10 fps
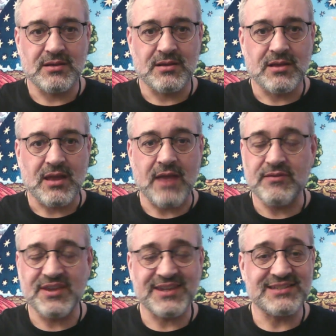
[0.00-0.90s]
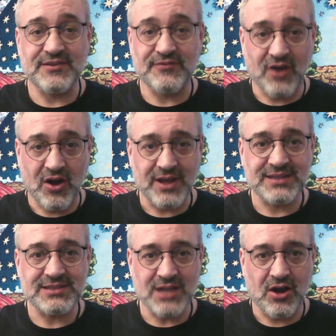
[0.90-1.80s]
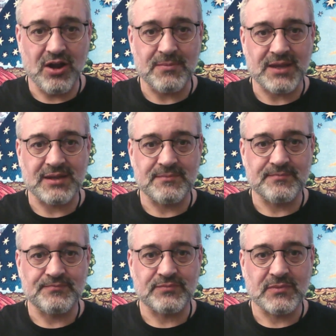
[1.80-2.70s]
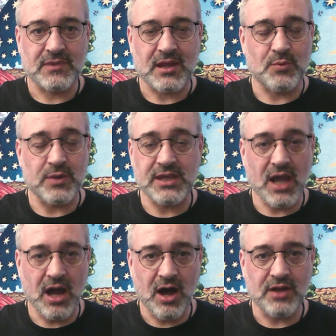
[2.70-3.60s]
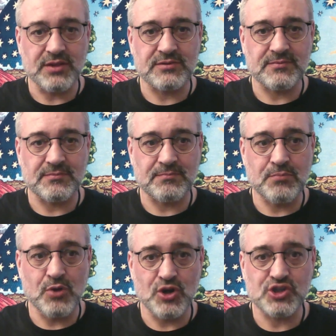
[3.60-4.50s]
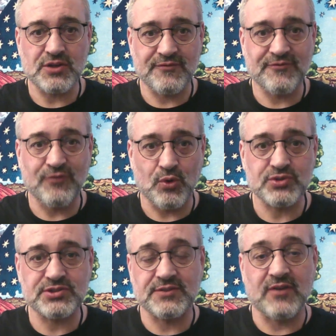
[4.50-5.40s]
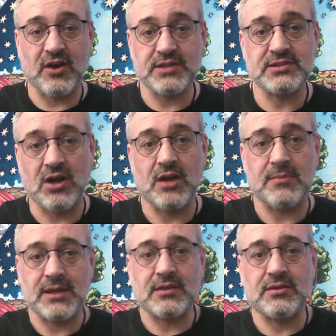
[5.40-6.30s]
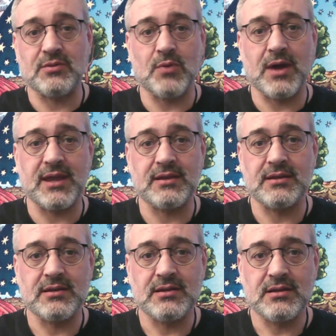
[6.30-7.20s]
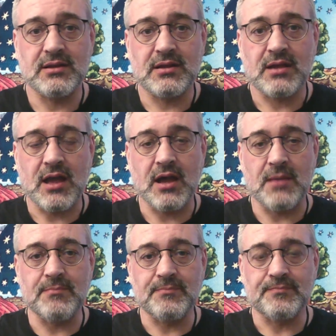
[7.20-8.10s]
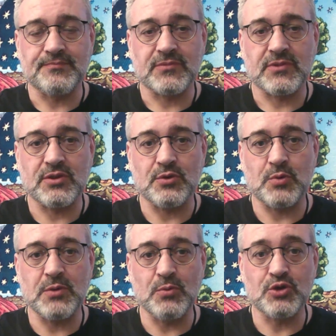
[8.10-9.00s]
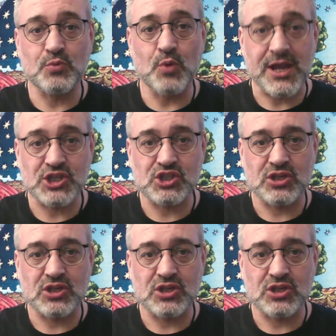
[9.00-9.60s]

Everything is divine timing, and we can't push and force divine timing the way that we would wish.